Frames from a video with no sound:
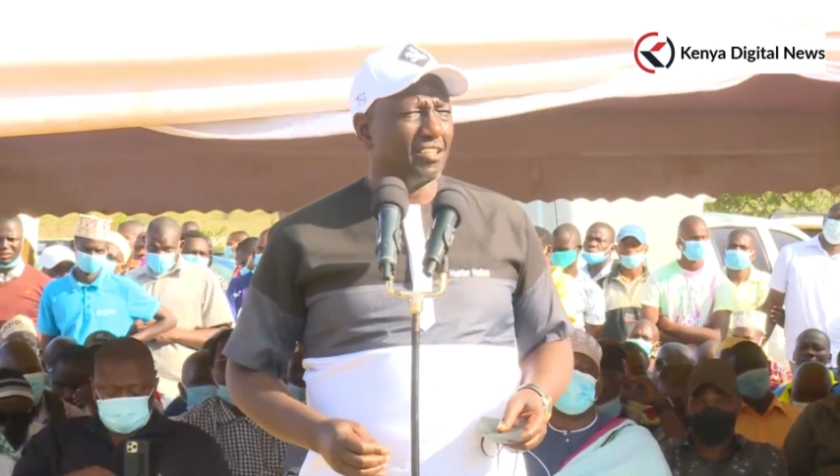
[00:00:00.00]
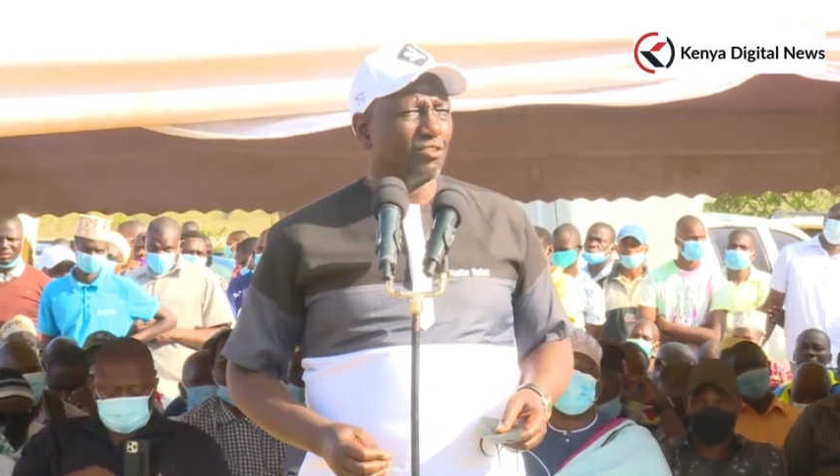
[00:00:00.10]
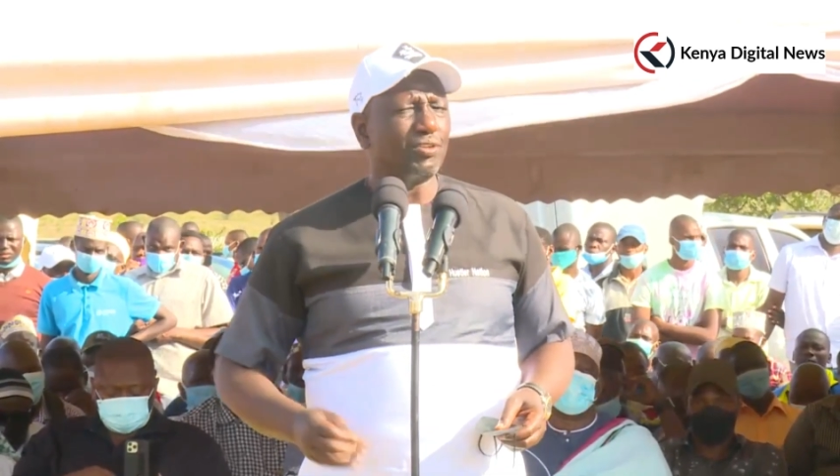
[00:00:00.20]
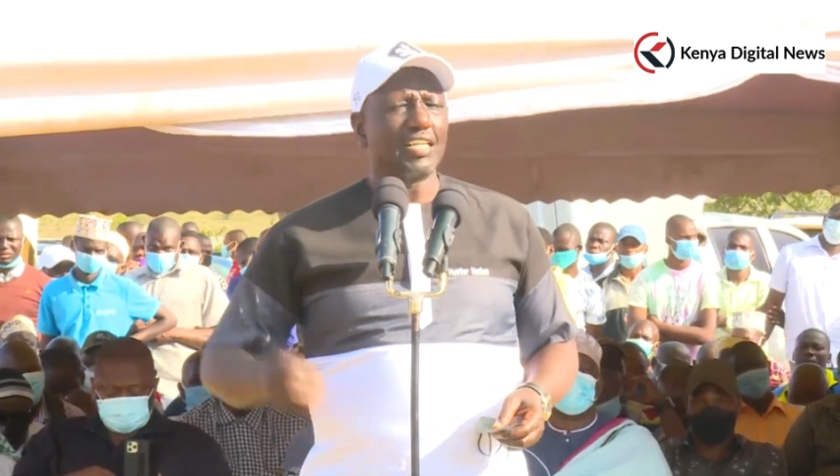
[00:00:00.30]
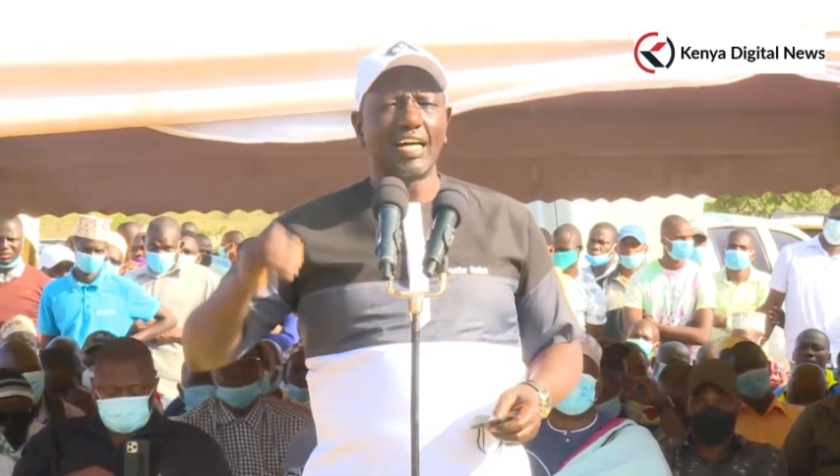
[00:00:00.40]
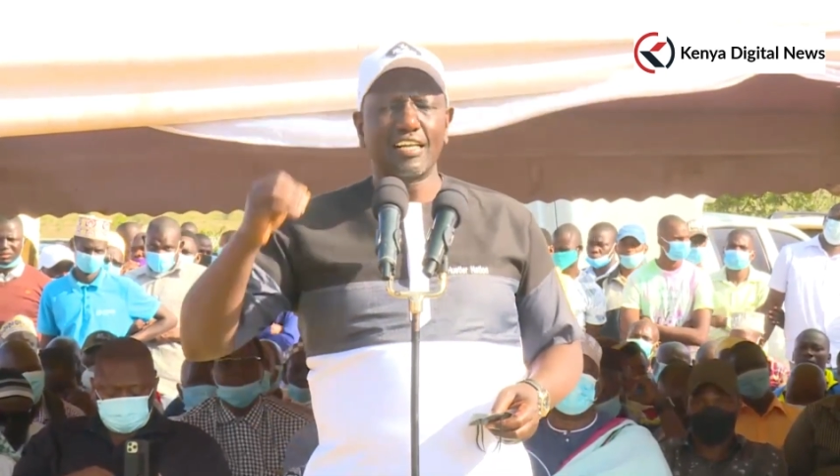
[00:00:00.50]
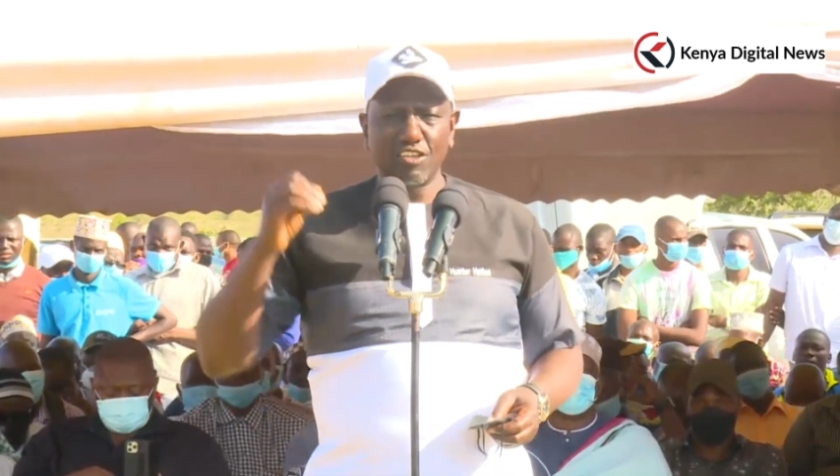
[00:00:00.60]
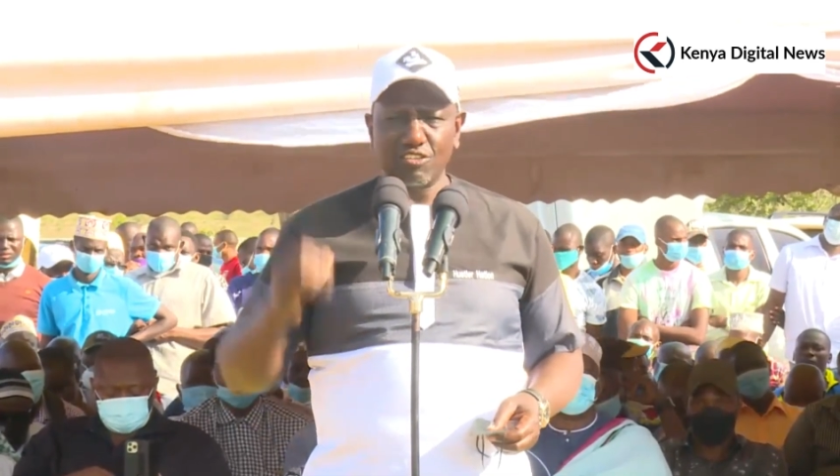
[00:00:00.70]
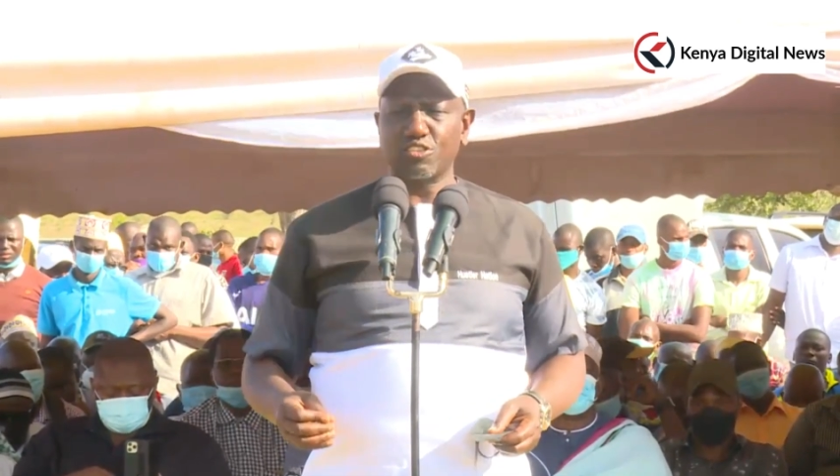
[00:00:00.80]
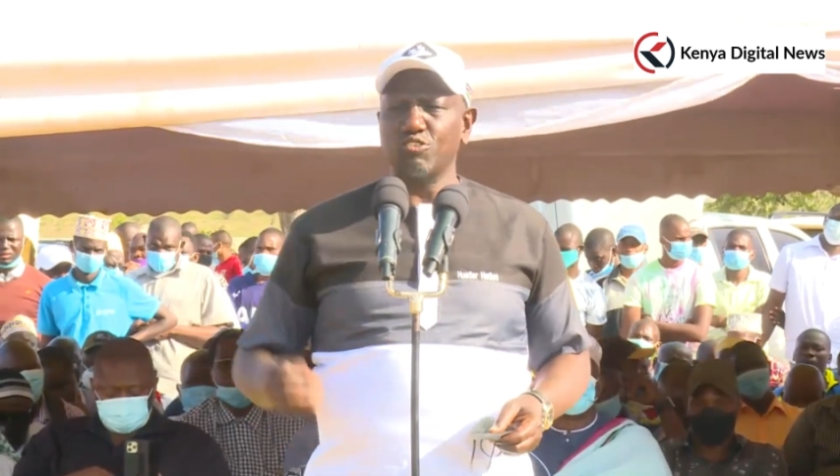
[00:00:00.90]
We are
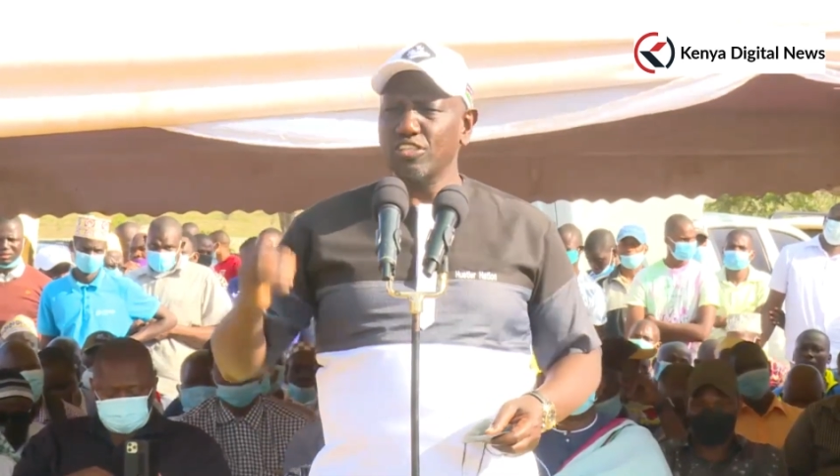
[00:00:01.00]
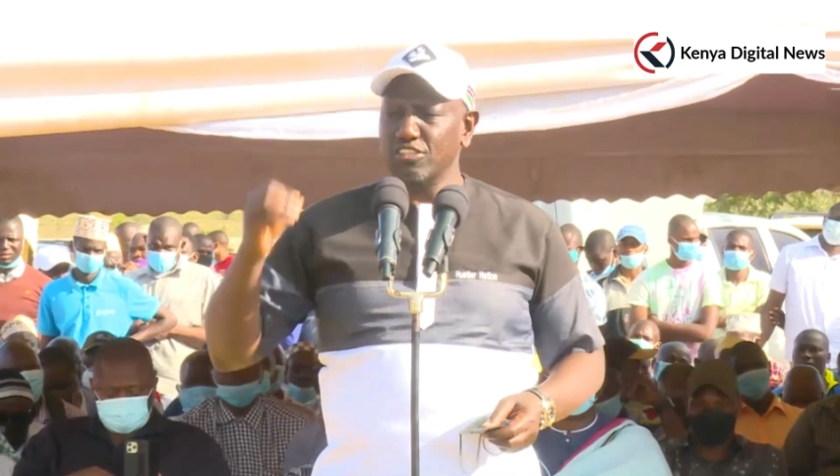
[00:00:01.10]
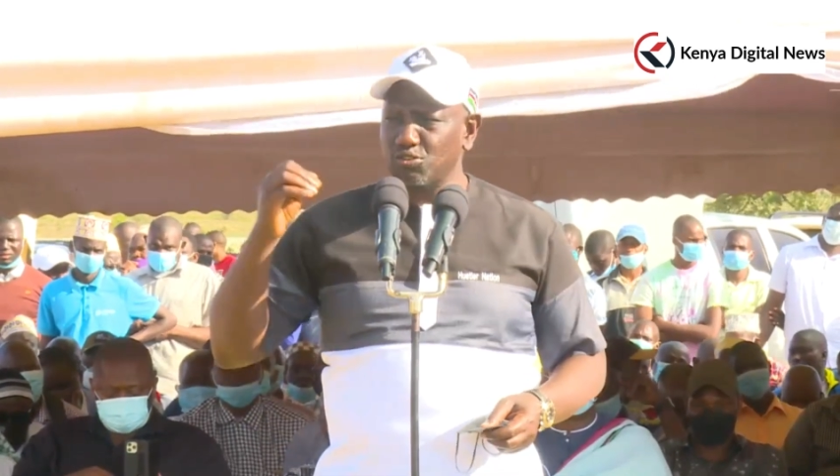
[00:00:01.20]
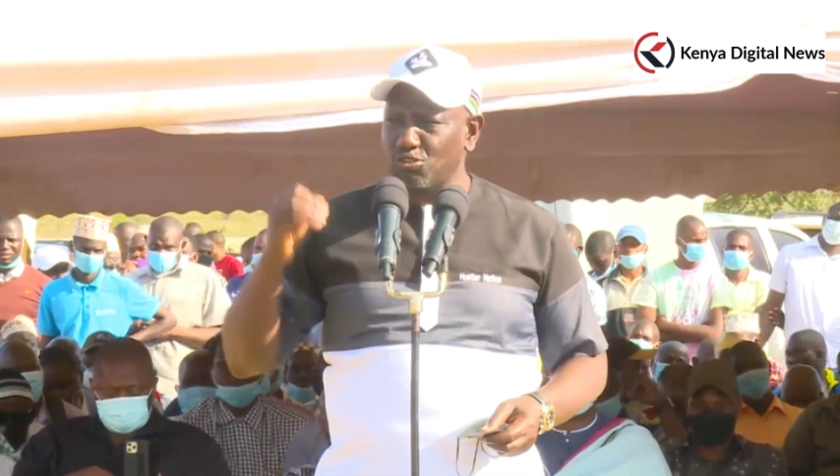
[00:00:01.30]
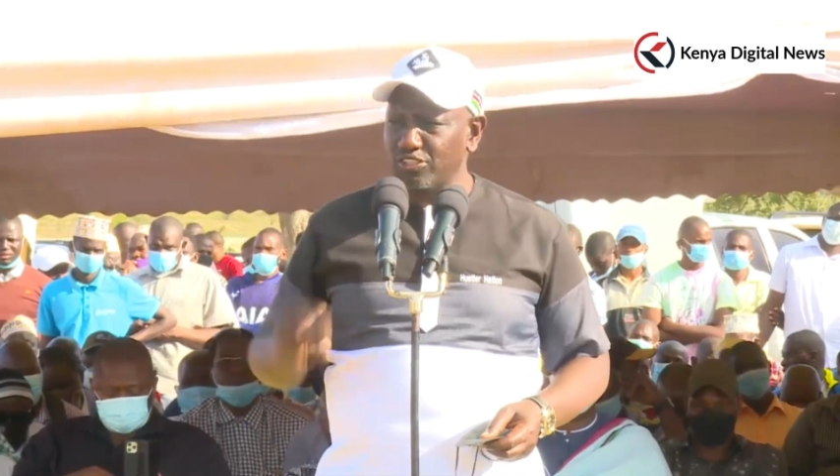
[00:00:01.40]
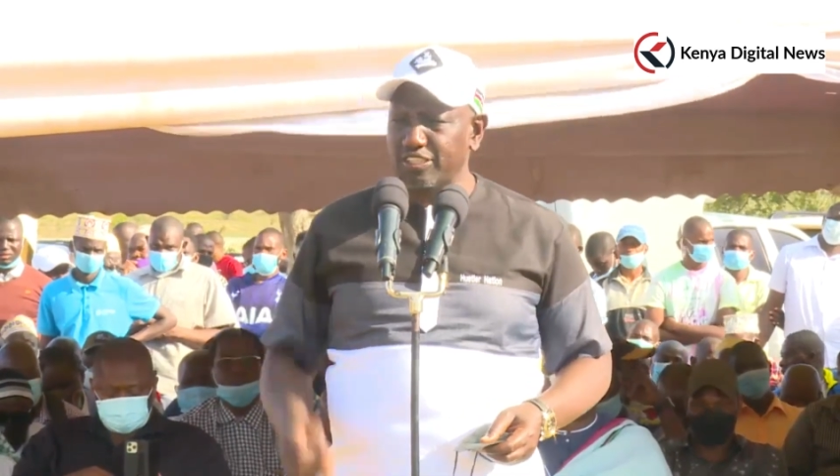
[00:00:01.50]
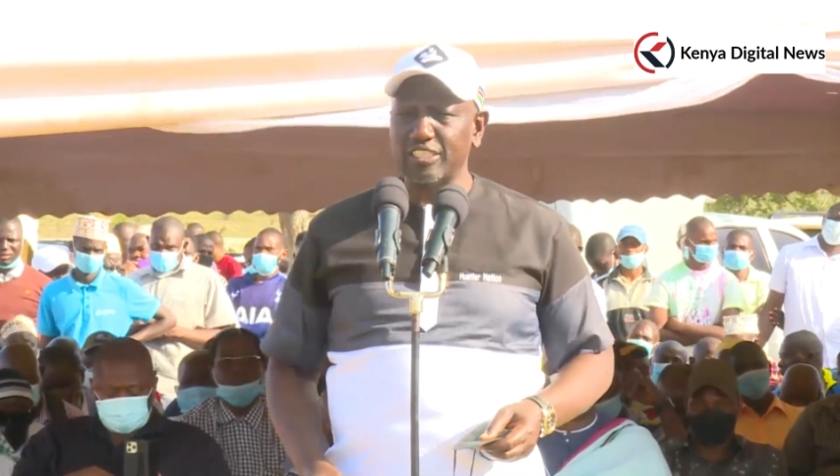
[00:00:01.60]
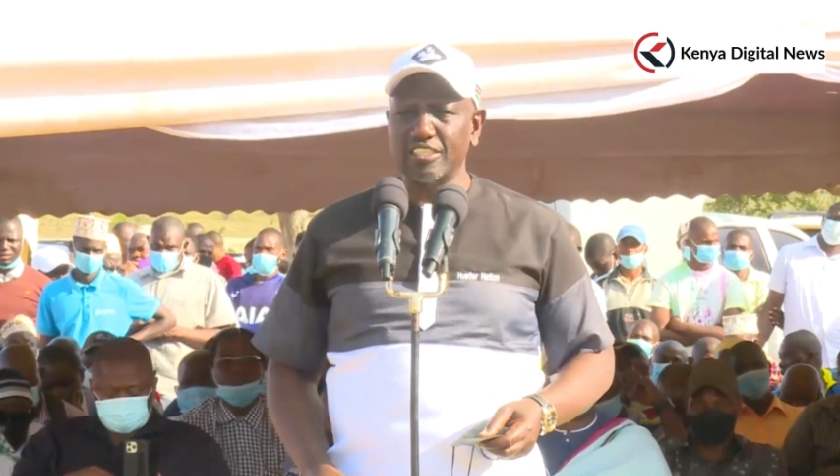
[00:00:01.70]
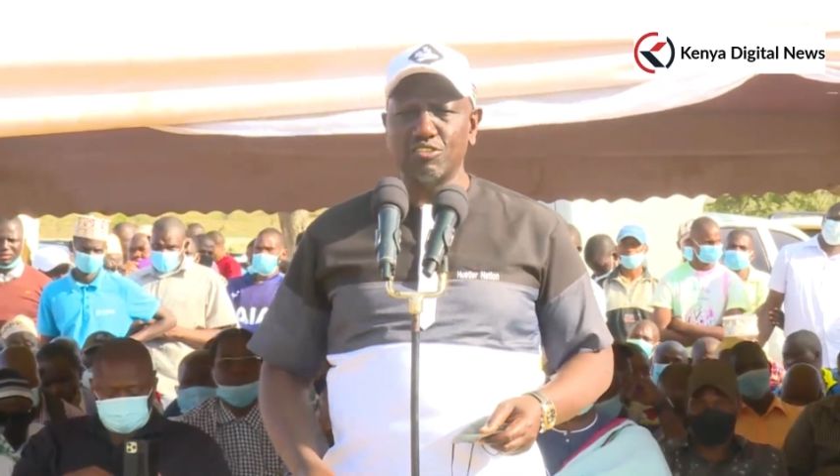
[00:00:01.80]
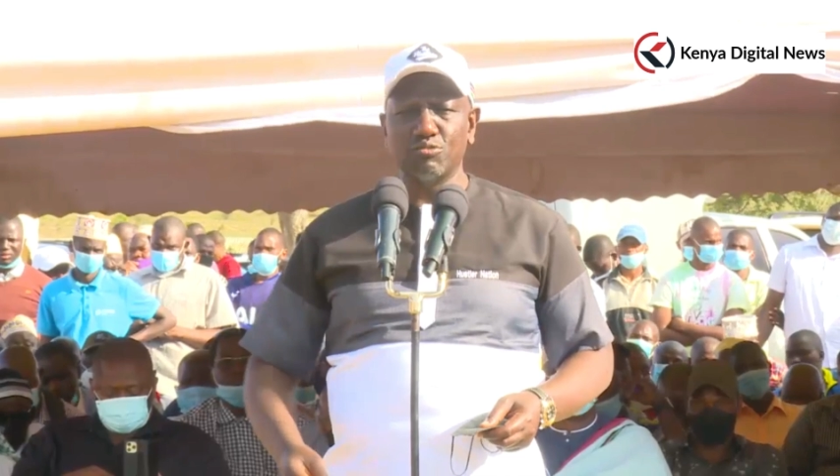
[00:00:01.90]
not going to
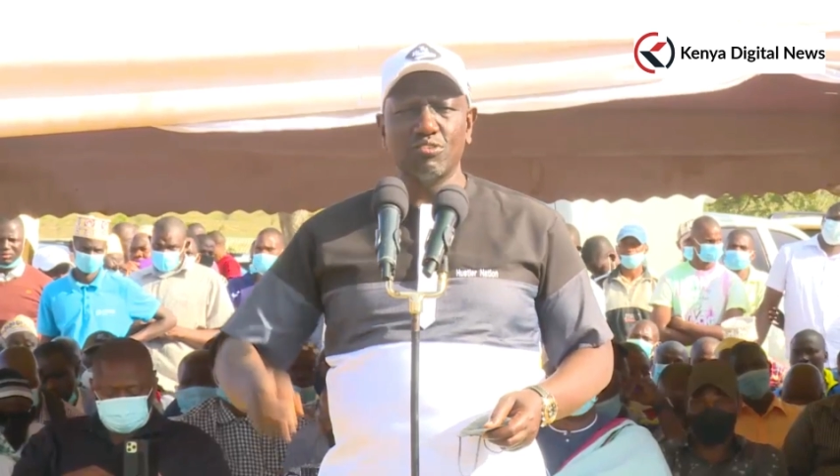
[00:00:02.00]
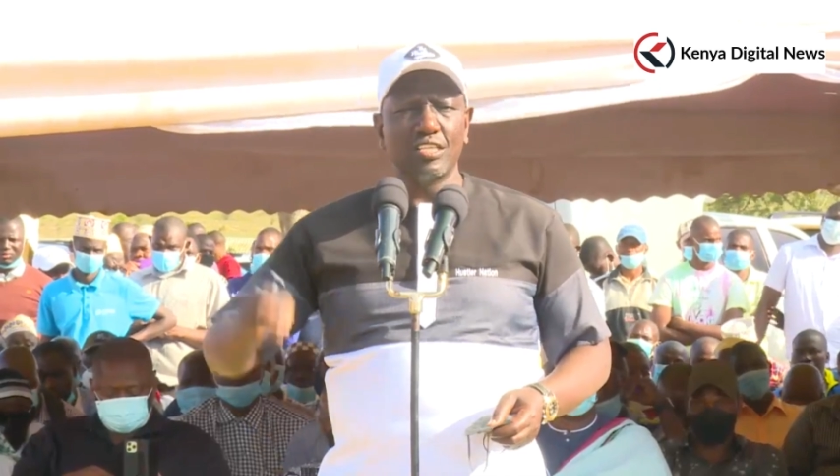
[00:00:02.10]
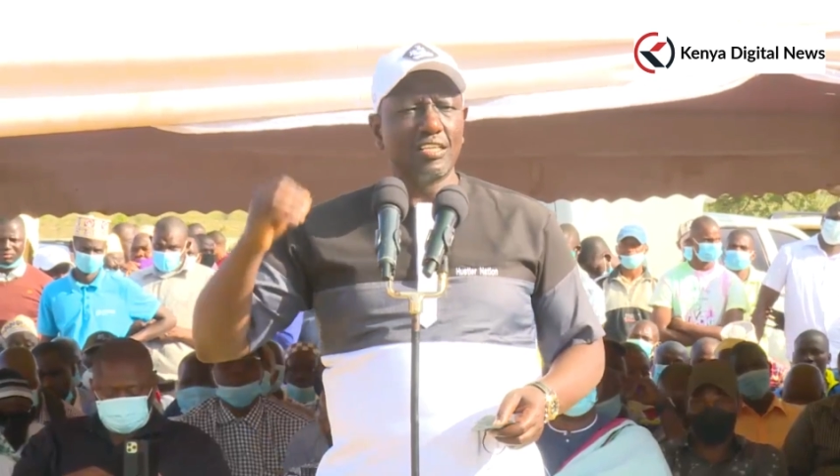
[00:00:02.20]
continue